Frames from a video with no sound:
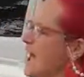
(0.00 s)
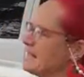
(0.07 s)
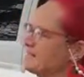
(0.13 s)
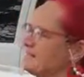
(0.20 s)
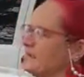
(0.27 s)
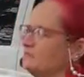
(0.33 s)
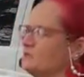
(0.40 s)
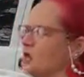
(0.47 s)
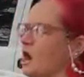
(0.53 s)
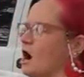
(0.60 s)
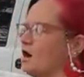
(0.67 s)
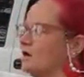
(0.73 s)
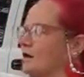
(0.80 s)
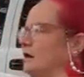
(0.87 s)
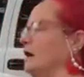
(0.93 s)
the bad
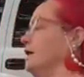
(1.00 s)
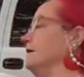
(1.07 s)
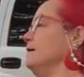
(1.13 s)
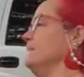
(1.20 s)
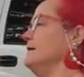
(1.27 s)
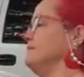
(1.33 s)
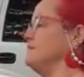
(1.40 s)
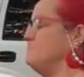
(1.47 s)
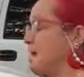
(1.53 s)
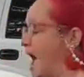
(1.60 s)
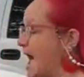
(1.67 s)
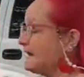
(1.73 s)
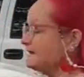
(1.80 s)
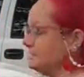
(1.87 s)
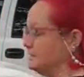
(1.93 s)
self-talk, uh, I mean, the
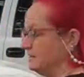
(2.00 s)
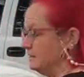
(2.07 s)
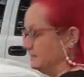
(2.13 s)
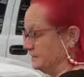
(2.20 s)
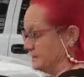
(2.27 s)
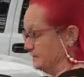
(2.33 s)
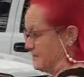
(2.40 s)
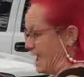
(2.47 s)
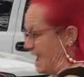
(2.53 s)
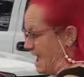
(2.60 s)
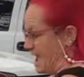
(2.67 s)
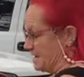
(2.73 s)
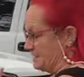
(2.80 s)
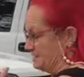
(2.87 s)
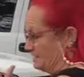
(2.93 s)
bad, the
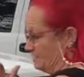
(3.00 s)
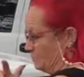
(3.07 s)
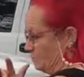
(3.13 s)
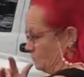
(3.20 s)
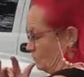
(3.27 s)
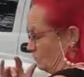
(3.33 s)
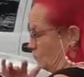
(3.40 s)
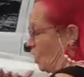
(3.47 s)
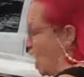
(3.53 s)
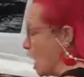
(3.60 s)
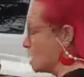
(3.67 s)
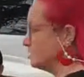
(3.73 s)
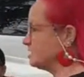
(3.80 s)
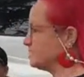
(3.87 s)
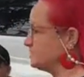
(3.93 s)
bad
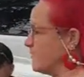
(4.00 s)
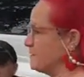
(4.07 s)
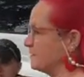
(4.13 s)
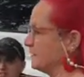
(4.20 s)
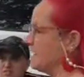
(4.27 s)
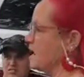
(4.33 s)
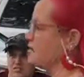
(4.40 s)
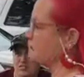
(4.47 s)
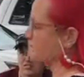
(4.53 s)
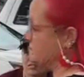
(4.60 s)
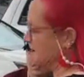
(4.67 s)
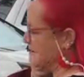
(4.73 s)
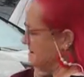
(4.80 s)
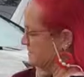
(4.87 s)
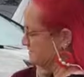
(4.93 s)
words spoken over
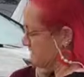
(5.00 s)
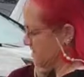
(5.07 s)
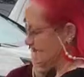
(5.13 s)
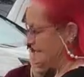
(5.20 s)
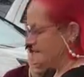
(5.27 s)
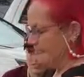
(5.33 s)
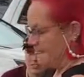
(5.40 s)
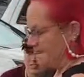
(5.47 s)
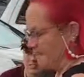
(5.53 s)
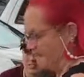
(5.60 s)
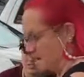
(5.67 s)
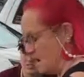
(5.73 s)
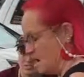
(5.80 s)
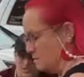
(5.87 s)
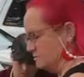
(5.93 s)
me that,
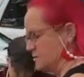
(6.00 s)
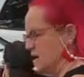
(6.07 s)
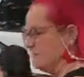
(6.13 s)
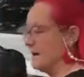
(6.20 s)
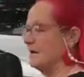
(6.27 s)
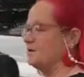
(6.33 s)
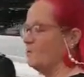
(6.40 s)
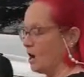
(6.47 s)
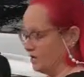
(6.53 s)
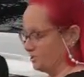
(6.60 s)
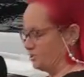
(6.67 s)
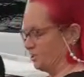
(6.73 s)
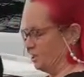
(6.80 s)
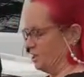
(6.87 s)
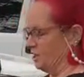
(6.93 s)
you know, nobody
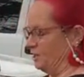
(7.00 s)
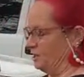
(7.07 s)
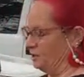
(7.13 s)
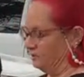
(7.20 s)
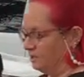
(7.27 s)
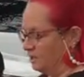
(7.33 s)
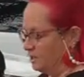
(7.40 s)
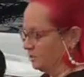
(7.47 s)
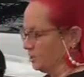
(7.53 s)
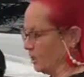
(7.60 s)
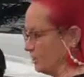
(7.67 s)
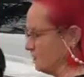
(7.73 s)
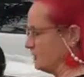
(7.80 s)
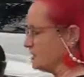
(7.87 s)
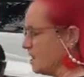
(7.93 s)
wants you,
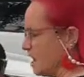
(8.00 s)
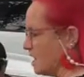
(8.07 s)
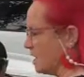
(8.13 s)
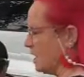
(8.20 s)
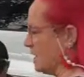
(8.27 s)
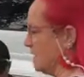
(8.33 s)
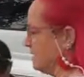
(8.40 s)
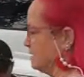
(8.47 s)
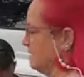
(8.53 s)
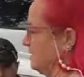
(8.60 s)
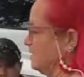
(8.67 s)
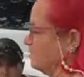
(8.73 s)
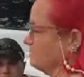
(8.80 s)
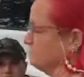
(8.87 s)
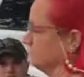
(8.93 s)
you're retarded,
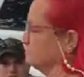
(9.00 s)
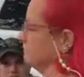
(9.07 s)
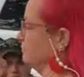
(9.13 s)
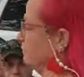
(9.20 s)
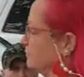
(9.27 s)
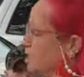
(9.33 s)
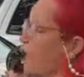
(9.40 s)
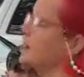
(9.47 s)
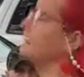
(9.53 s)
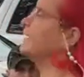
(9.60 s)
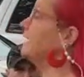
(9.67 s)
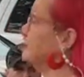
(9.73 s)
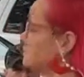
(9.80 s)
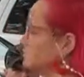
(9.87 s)
retarded